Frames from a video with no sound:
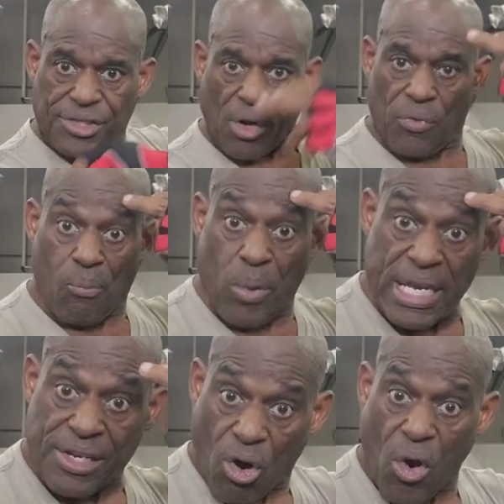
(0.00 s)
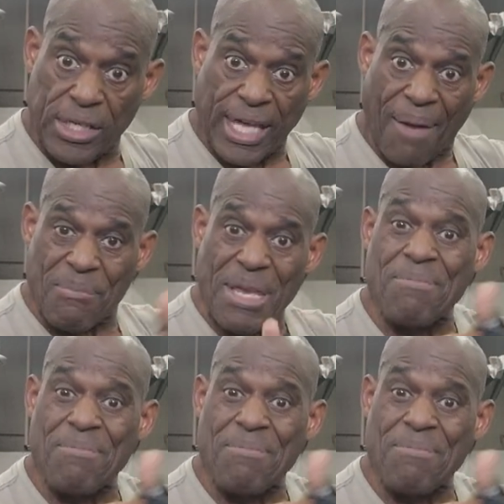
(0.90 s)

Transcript: So me knowing that, me